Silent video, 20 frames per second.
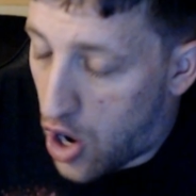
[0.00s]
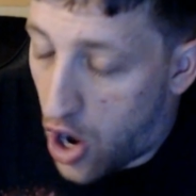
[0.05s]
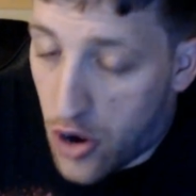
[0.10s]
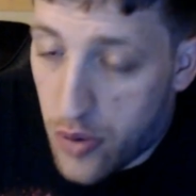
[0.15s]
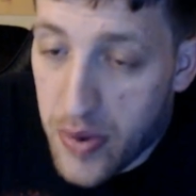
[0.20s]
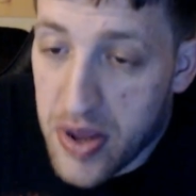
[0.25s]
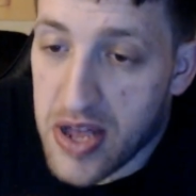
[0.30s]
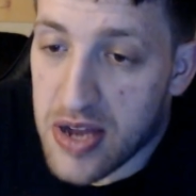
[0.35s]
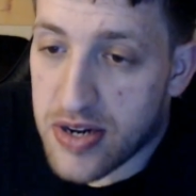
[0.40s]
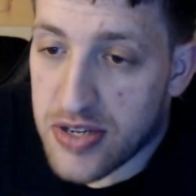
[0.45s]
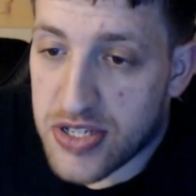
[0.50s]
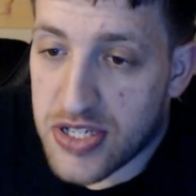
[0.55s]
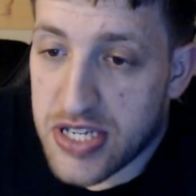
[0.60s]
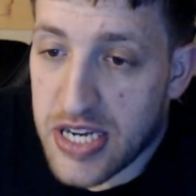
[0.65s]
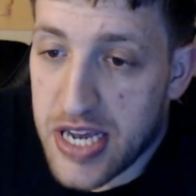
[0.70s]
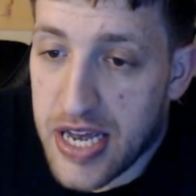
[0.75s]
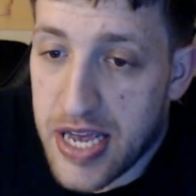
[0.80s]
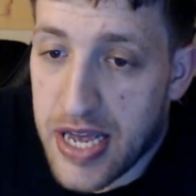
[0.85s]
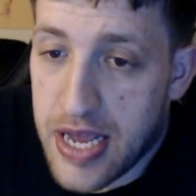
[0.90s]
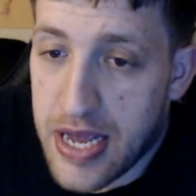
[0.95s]
we going to
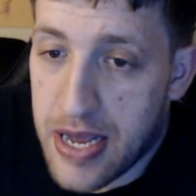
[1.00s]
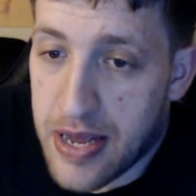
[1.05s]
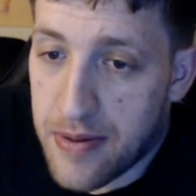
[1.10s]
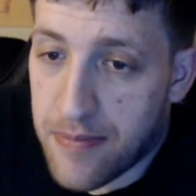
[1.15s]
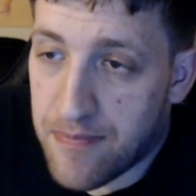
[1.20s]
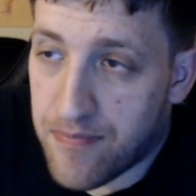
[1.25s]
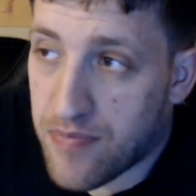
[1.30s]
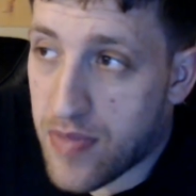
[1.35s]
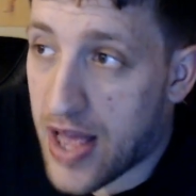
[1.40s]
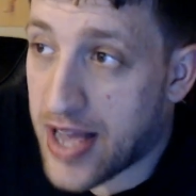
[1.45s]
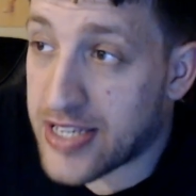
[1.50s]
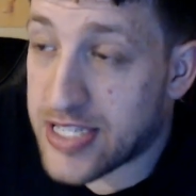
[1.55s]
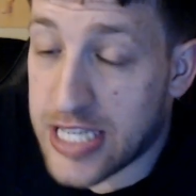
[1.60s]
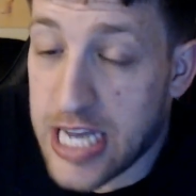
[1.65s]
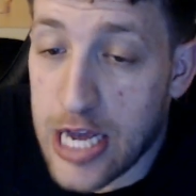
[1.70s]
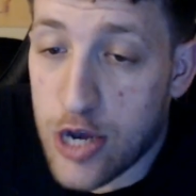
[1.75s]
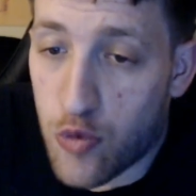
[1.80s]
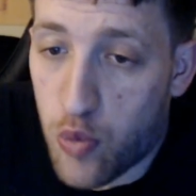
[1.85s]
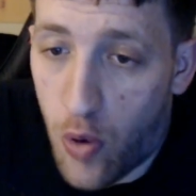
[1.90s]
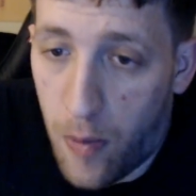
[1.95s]
see a
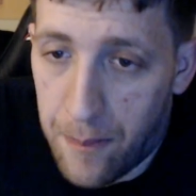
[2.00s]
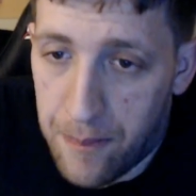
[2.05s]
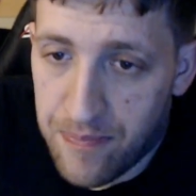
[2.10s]
sequel?